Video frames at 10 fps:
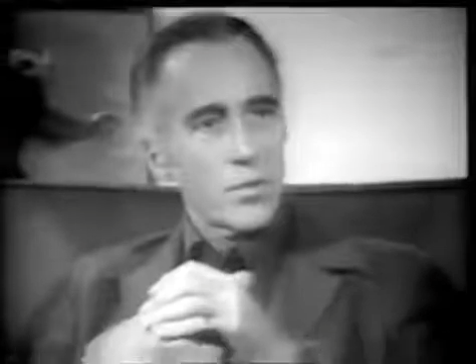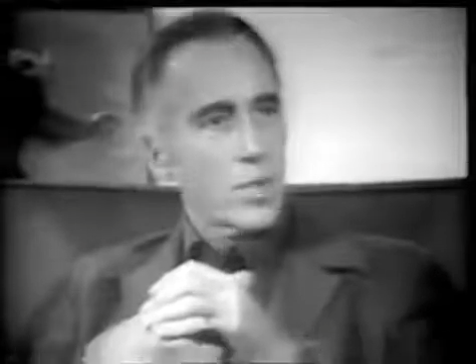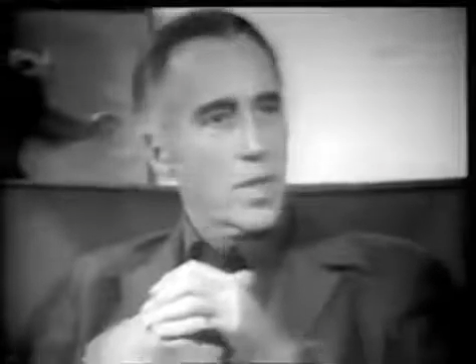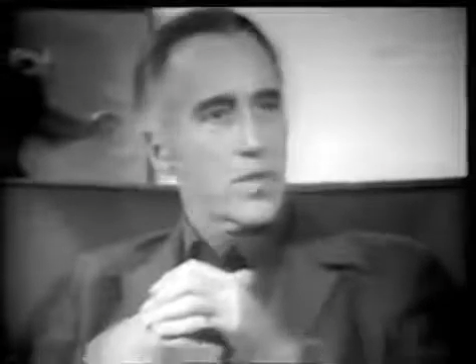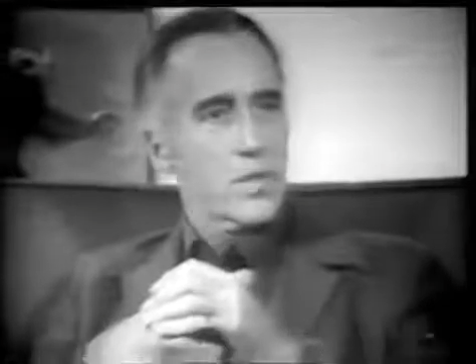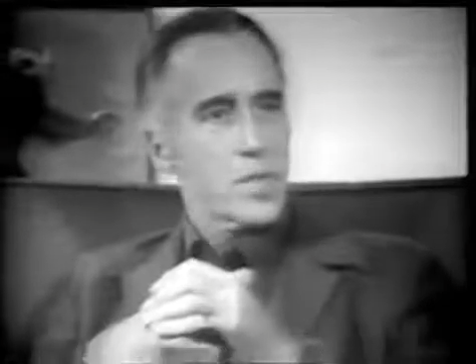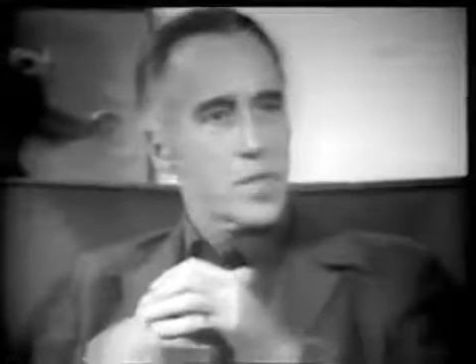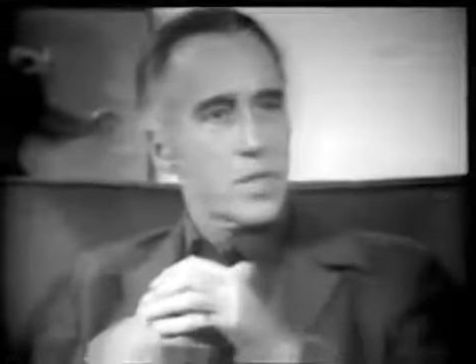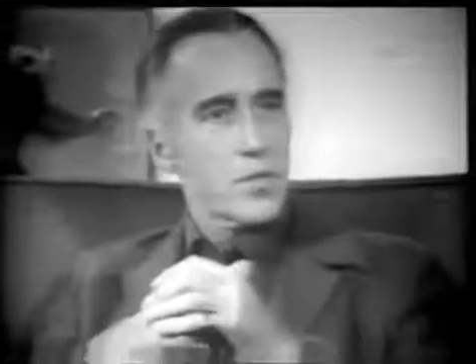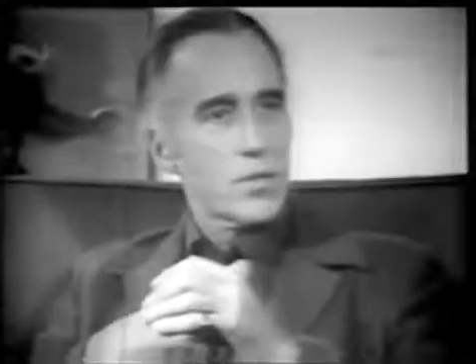
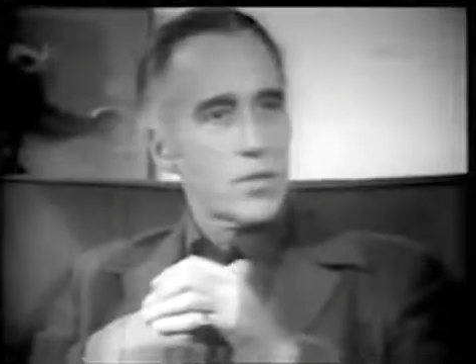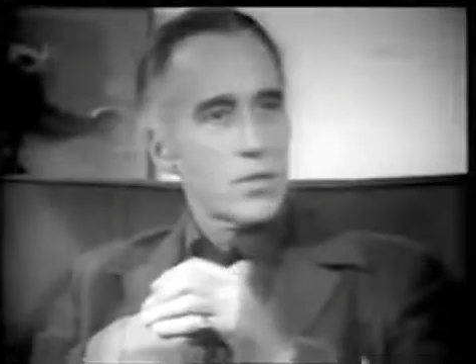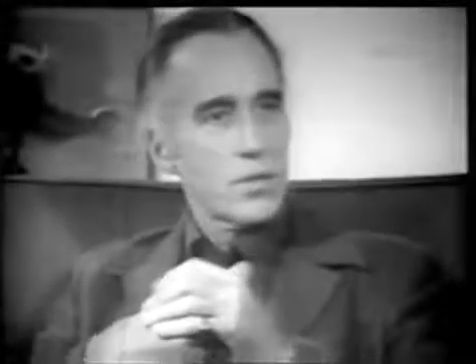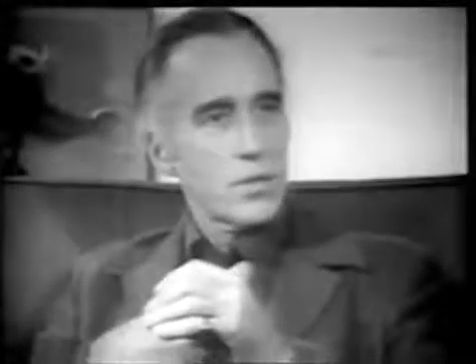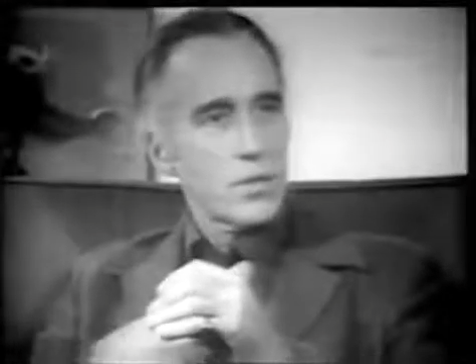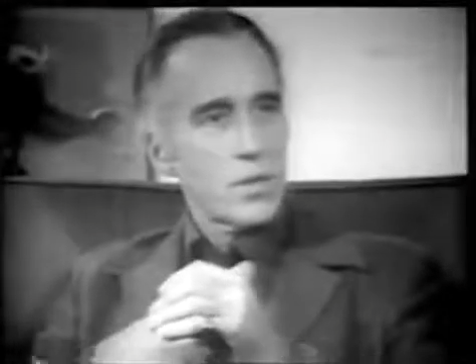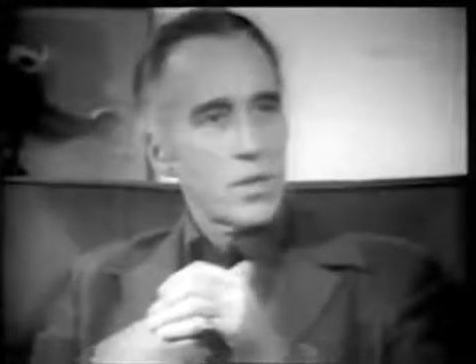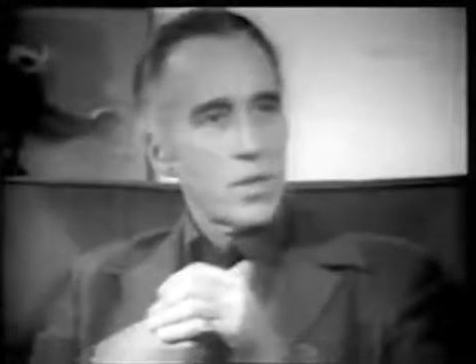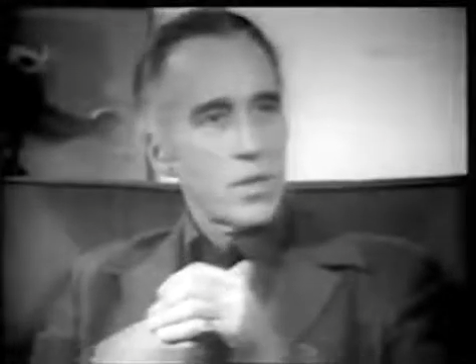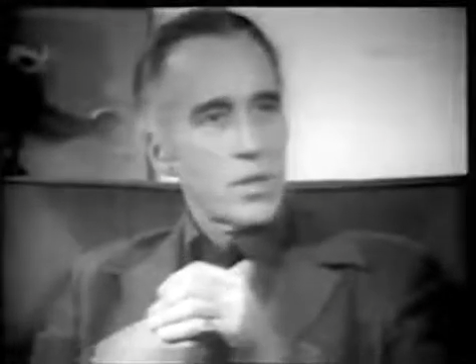100% truth.
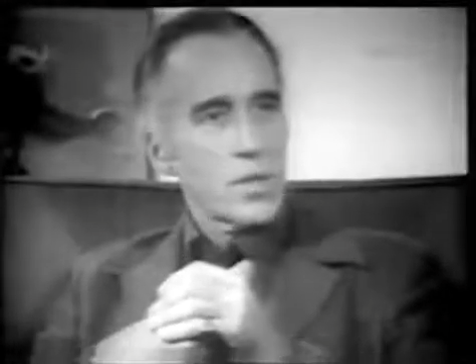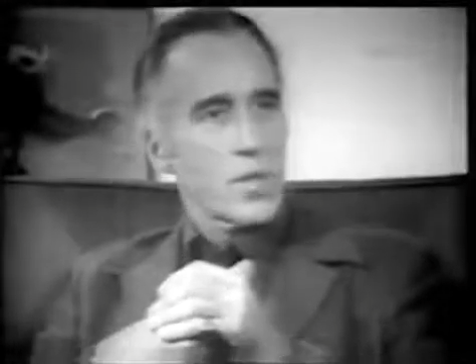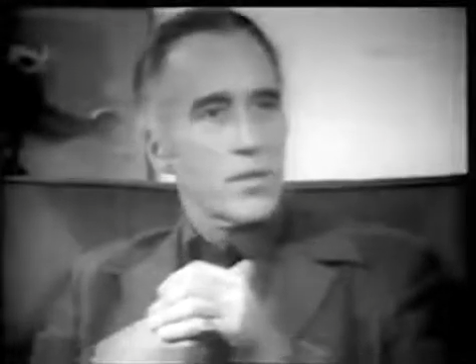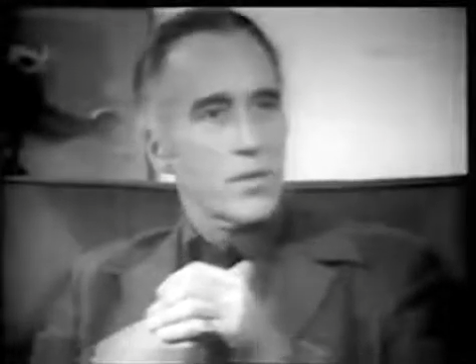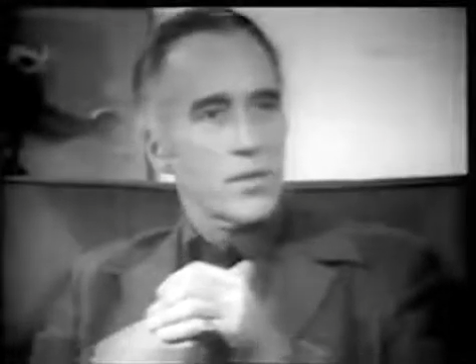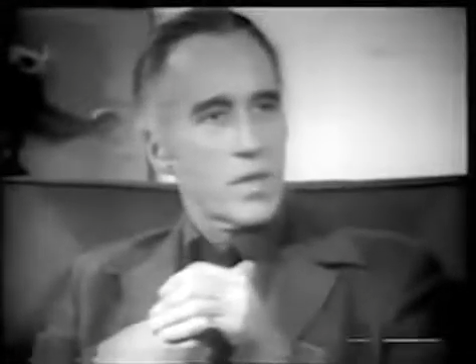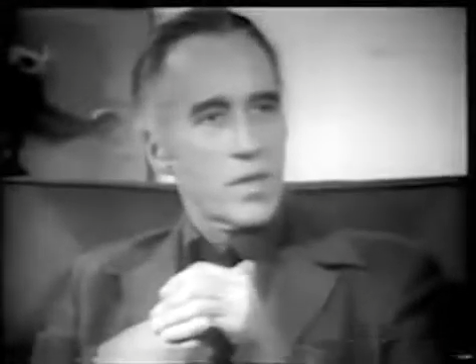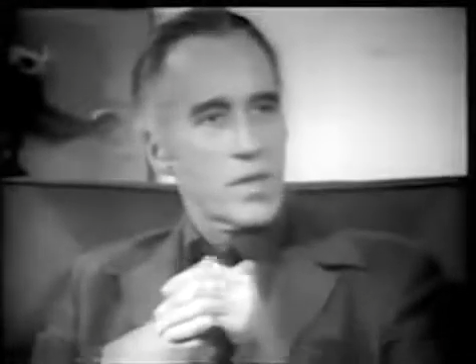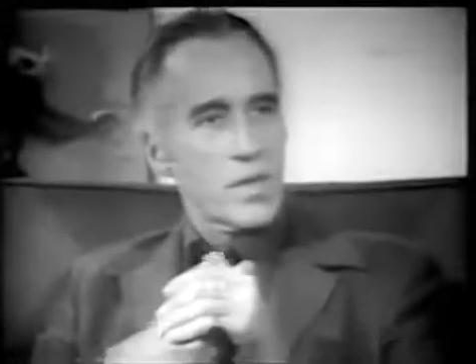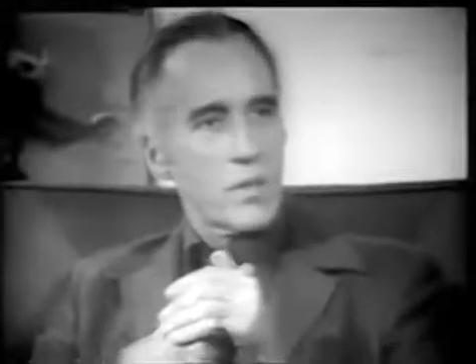There is nothing
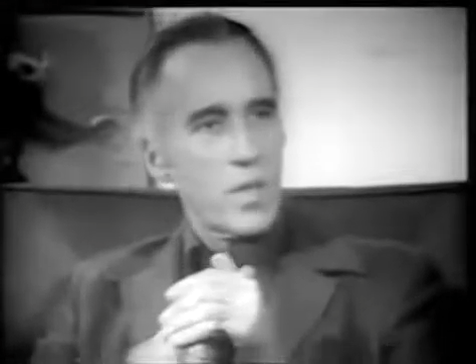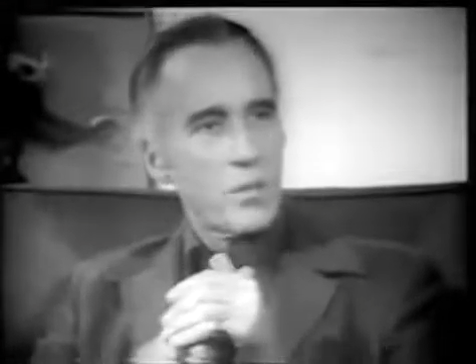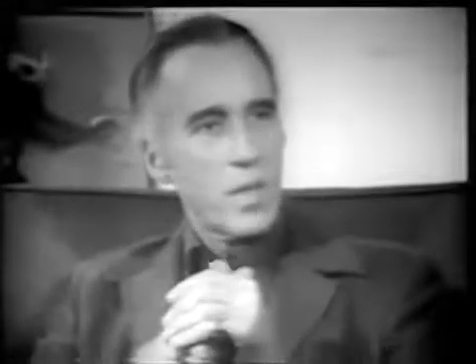fictitious about